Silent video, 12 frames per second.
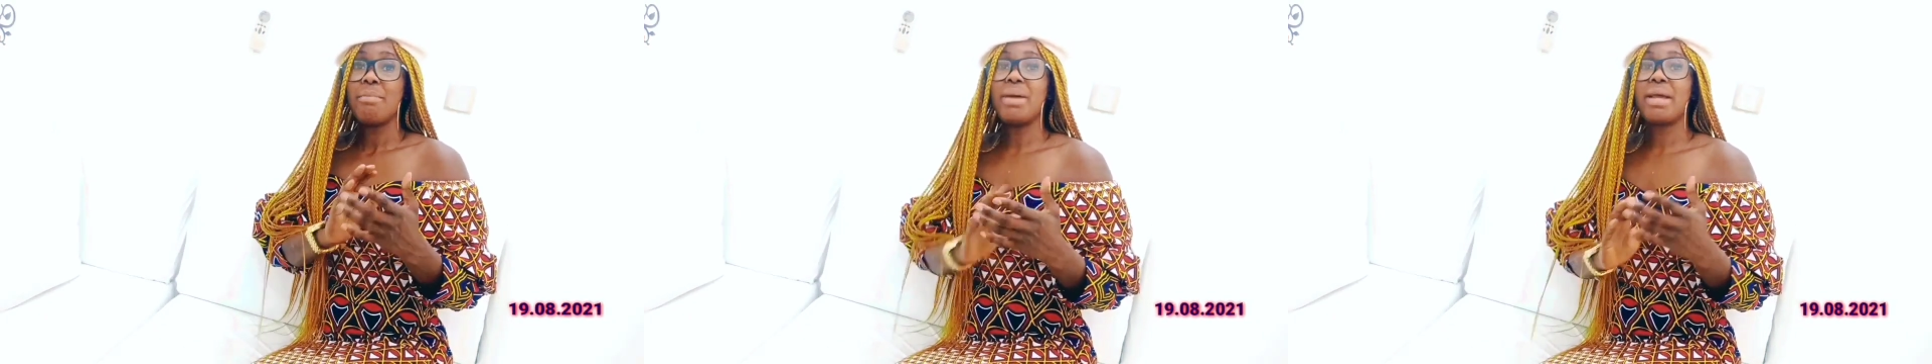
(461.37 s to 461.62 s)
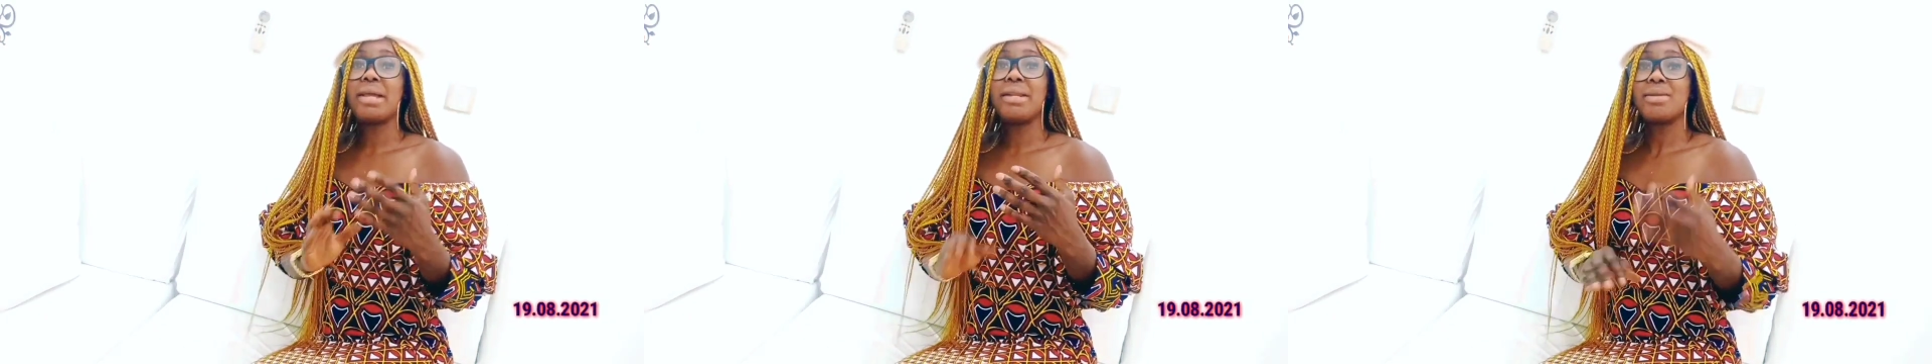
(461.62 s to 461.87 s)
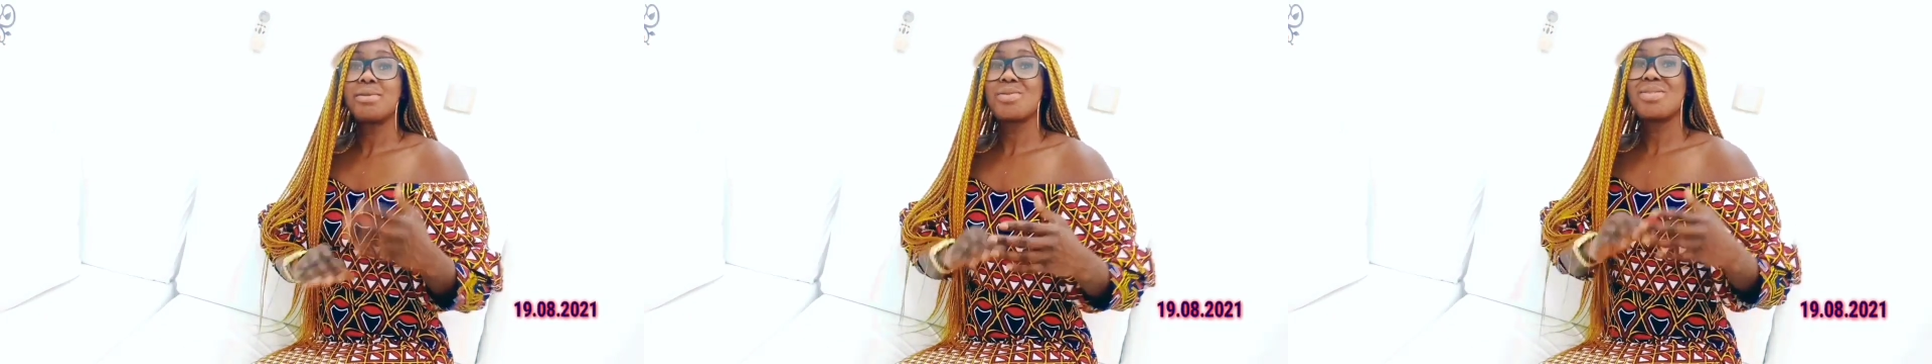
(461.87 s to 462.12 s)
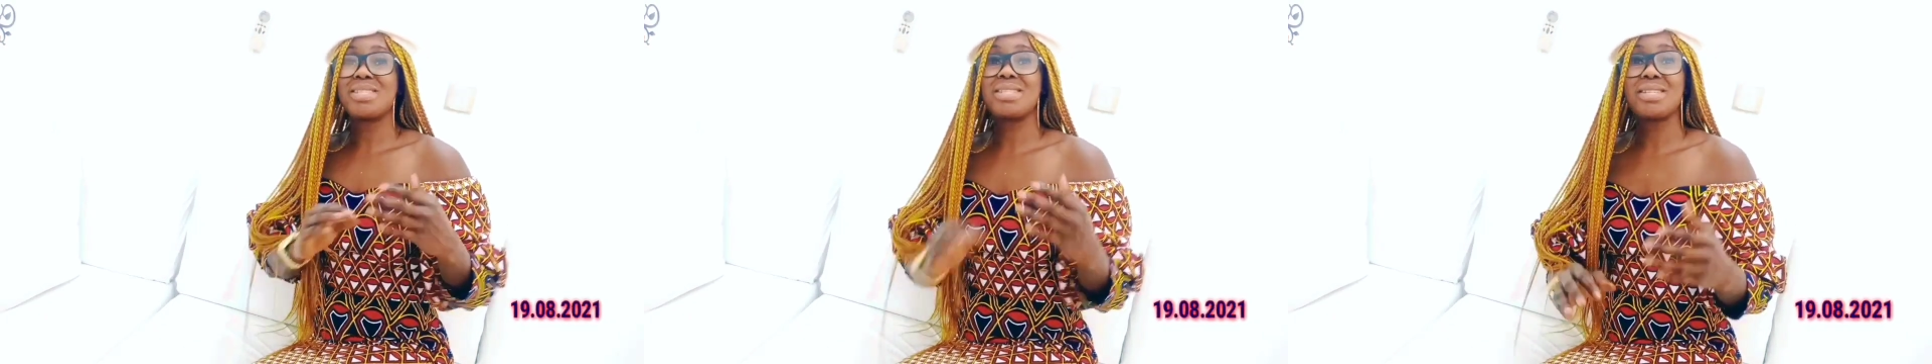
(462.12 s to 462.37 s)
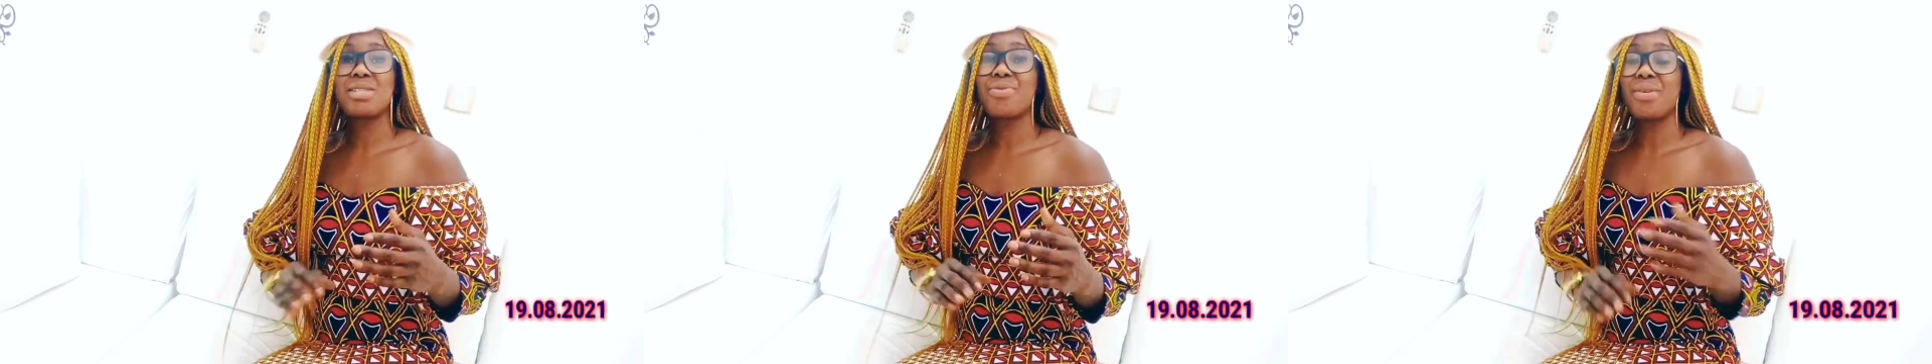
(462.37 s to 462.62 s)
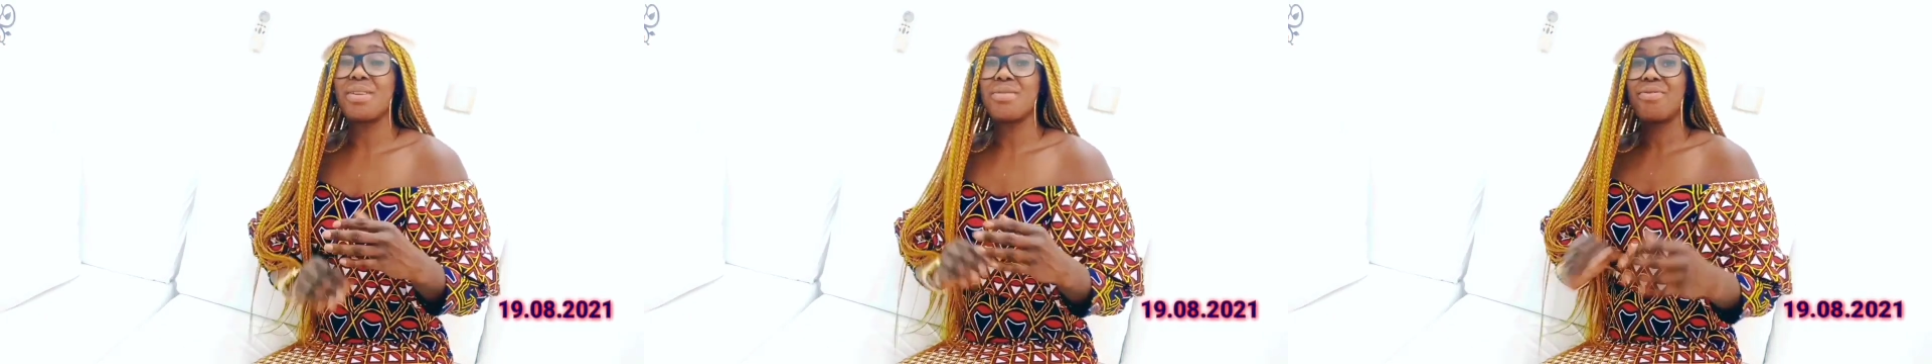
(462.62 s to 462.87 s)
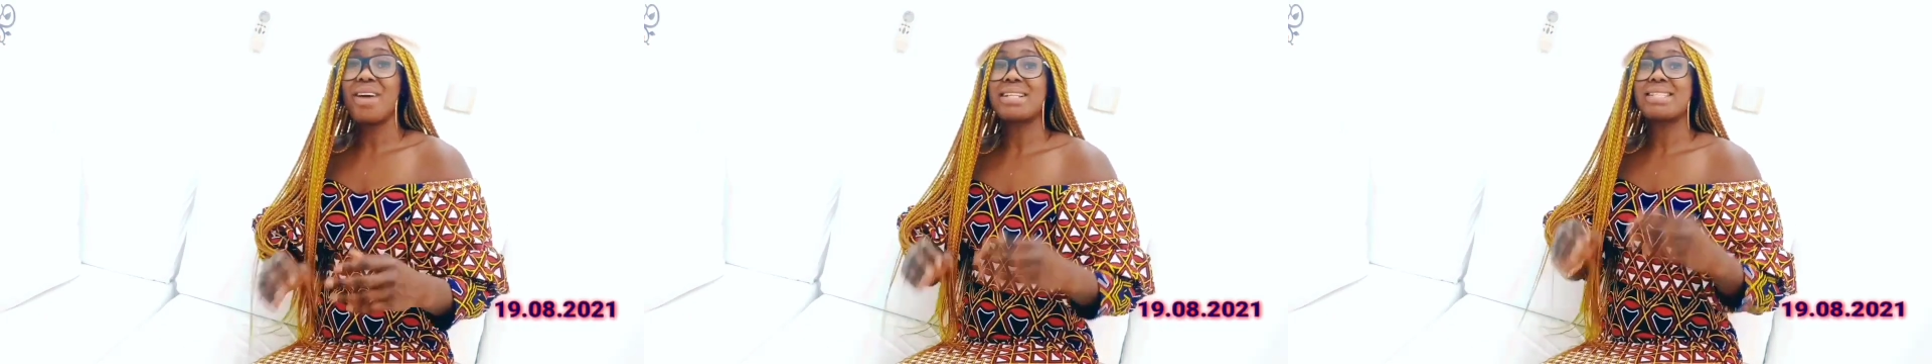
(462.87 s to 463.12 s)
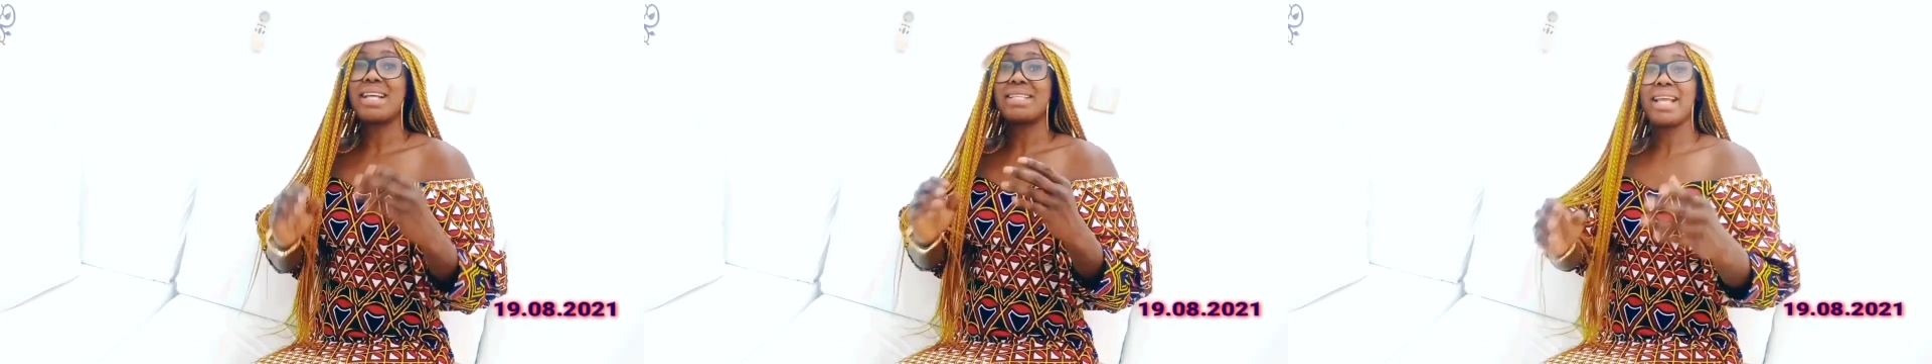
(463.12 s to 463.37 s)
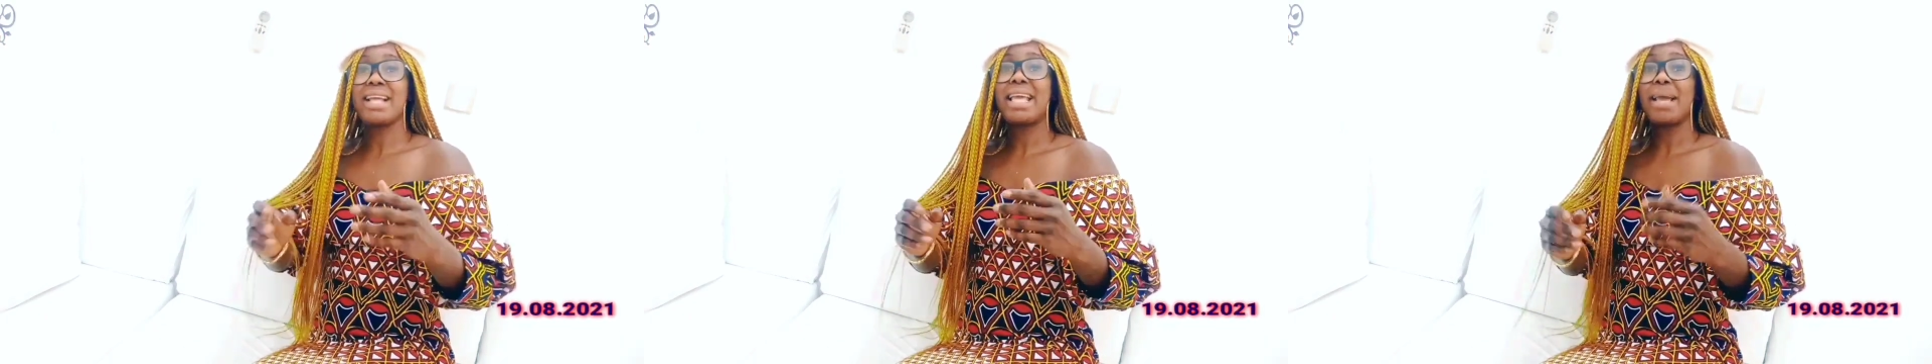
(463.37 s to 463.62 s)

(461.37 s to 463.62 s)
begging them to desist from the fact that they